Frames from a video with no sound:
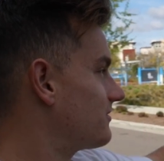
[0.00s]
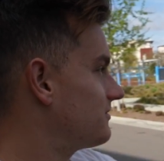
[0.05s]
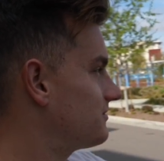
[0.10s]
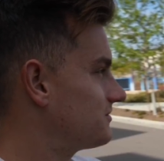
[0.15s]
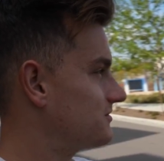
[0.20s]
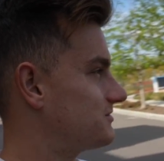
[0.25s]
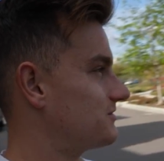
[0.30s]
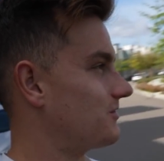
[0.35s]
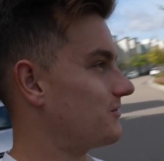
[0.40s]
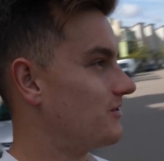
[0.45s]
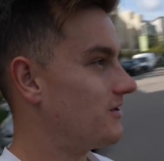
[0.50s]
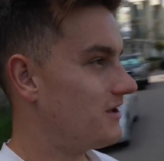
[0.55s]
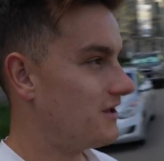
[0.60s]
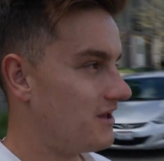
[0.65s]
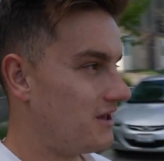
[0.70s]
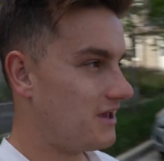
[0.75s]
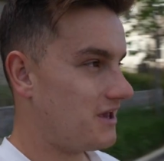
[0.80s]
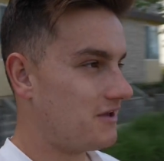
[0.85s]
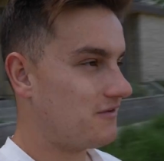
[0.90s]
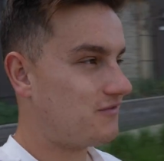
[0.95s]
So
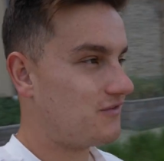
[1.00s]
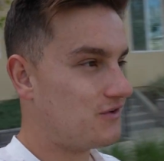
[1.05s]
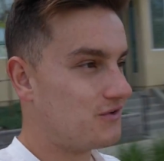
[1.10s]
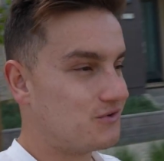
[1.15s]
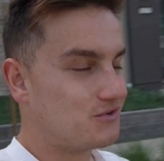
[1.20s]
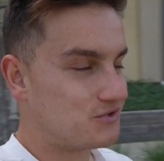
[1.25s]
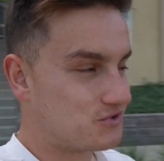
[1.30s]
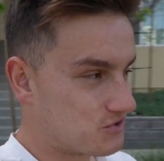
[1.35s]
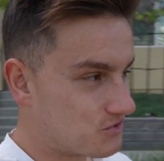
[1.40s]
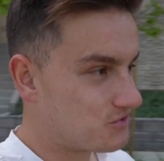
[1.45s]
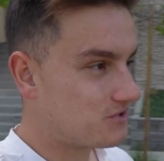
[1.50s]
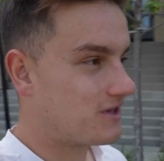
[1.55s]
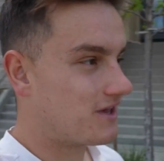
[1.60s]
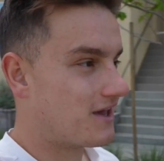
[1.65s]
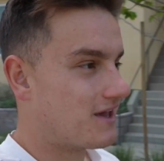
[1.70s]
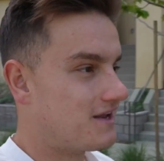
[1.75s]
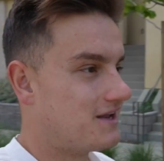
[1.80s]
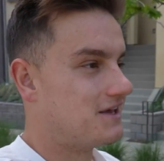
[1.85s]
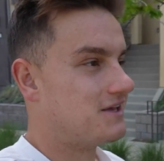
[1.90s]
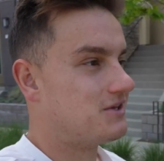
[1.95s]
if you do
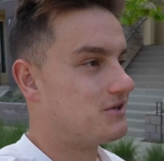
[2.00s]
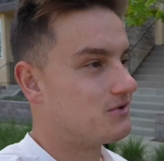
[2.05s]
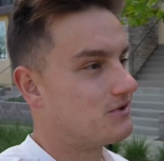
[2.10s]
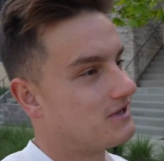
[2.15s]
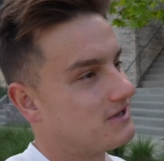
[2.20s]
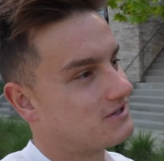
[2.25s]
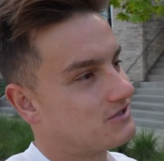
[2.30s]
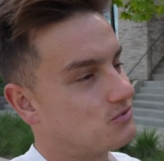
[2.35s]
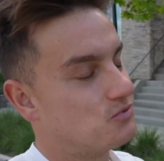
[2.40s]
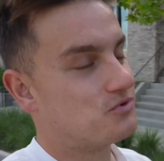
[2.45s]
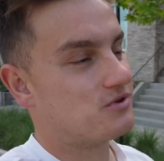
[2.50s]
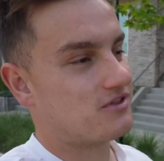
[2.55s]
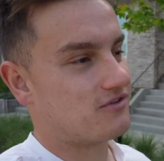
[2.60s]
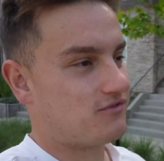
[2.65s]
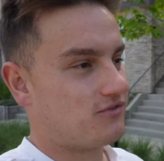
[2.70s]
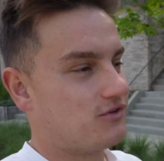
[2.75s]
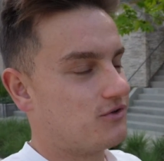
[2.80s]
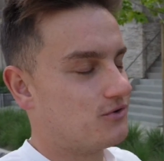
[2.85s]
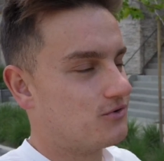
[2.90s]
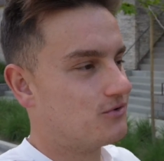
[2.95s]
get a unit with a
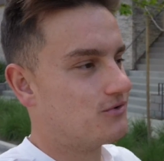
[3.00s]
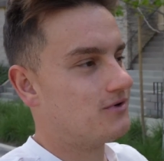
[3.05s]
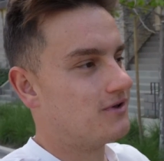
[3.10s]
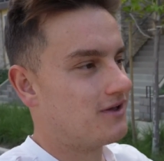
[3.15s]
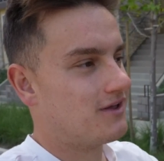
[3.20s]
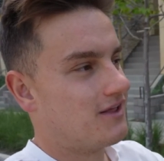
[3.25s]
view,